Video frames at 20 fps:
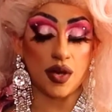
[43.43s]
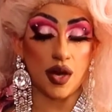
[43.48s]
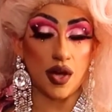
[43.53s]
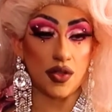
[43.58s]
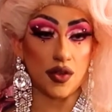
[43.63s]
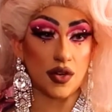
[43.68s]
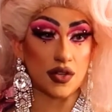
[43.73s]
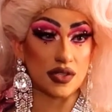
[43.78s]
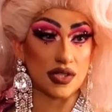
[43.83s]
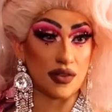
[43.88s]

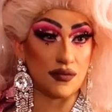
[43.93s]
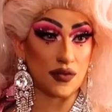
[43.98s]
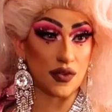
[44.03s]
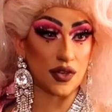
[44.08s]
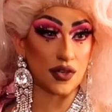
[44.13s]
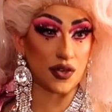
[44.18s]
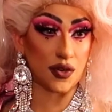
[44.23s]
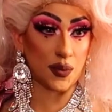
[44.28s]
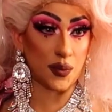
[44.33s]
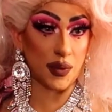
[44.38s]
other
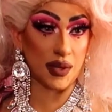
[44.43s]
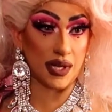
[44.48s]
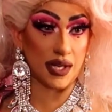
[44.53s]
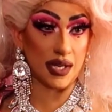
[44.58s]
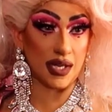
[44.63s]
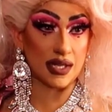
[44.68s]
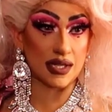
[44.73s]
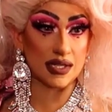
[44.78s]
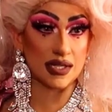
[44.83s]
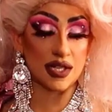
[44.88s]
Denver
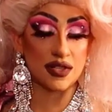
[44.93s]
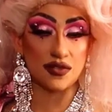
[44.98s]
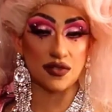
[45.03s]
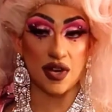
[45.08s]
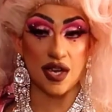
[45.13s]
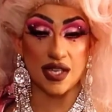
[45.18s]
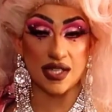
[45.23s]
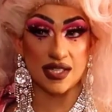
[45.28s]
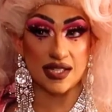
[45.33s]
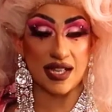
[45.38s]
queens,
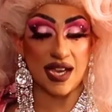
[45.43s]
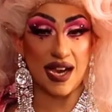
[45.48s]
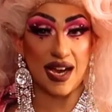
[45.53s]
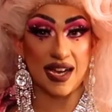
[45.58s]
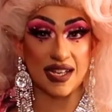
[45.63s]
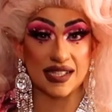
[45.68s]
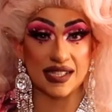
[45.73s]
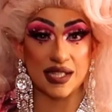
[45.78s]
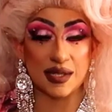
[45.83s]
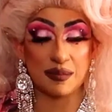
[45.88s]
Andrea
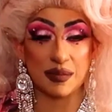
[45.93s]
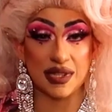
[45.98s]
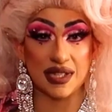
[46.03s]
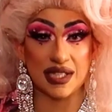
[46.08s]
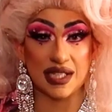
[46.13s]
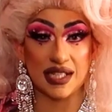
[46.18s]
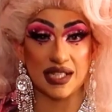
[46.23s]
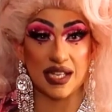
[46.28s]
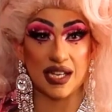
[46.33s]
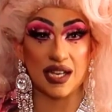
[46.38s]
Stacks and
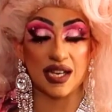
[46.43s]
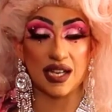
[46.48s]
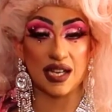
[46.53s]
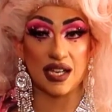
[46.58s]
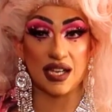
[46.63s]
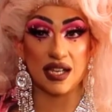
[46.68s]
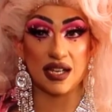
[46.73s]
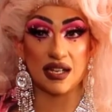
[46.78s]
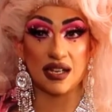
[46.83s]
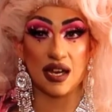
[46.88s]
Molina,
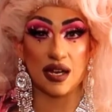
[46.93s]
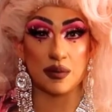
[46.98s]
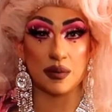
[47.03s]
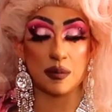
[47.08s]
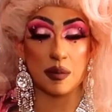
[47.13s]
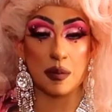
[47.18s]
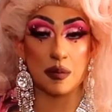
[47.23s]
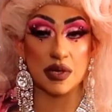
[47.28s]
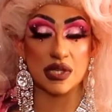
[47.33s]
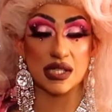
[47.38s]
and I
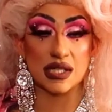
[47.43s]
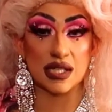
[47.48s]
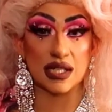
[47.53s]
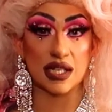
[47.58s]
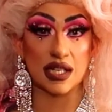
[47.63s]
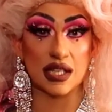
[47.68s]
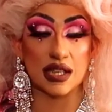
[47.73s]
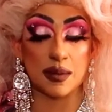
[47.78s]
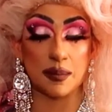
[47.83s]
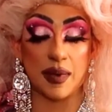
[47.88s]
remember
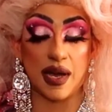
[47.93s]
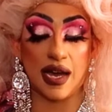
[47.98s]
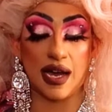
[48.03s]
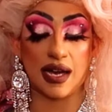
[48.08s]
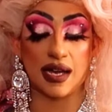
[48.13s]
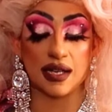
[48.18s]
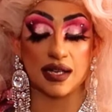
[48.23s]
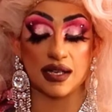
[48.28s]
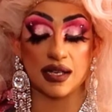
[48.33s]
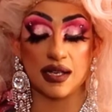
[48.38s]
sitting in the
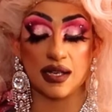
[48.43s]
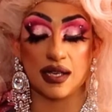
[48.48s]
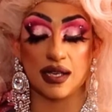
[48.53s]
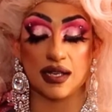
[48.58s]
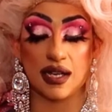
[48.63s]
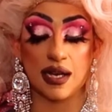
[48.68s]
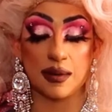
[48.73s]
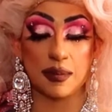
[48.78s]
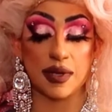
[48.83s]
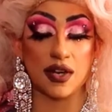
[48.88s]
back,
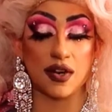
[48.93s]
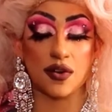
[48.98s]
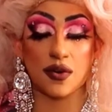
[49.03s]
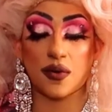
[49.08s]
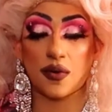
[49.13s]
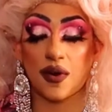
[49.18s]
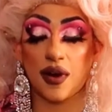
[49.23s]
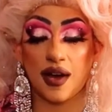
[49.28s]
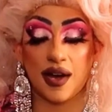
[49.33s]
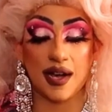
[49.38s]
and I'd been
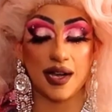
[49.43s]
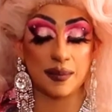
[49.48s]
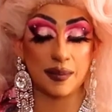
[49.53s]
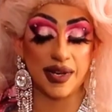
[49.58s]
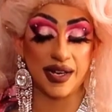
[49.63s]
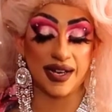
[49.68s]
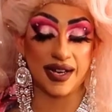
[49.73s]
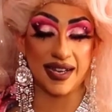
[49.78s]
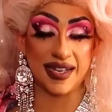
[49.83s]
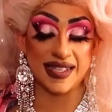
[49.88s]
crying
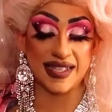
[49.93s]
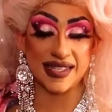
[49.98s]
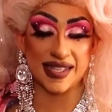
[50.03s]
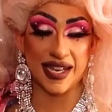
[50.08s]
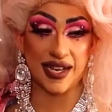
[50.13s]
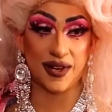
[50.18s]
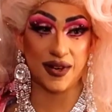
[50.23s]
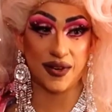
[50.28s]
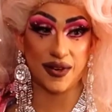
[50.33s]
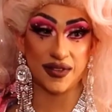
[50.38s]
my eyes
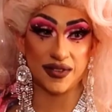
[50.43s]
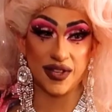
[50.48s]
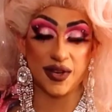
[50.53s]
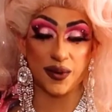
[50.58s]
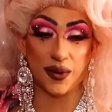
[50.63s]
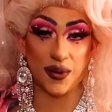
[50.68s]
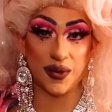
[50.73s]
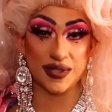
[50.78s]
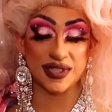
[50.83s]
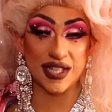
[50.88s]
out
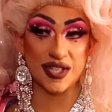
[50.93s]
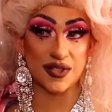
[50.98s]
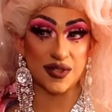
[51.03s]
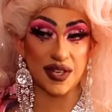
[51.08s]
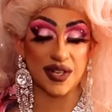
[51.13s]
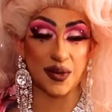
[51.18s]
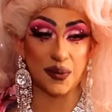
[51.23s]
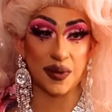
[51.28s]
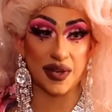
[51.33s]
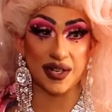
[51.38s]
the whole day,
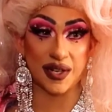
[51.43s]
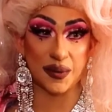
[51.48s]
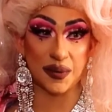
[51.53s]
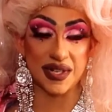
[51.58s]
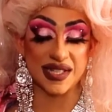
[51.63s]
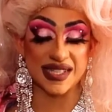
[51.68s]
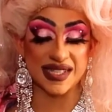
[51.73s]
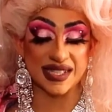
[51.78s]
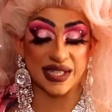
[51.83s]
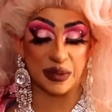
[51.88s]
so I didn't want
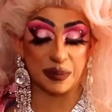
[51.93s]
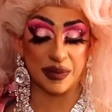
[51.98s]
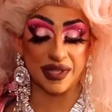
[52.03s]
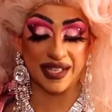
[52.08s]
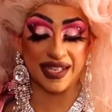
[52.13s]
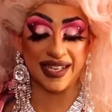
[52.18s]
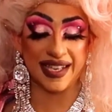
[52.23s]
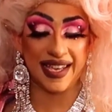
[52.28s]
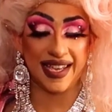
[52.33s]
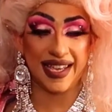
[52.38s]
anyone to see
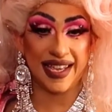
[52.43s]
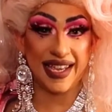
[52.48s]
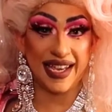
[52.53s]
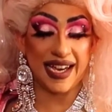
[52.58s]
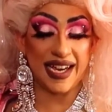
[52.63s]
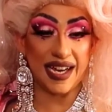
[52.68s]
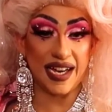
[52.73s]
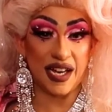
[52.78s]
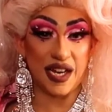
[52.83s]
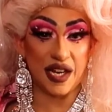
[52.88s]
me.
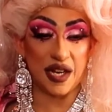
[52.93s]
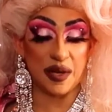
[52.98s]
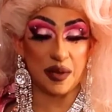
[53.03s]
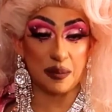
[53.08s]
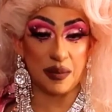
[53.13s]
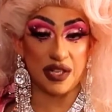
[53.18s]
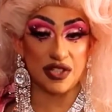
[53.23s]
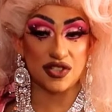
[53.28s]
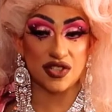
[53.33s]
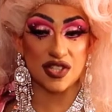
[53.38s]

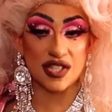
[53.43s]
Um, and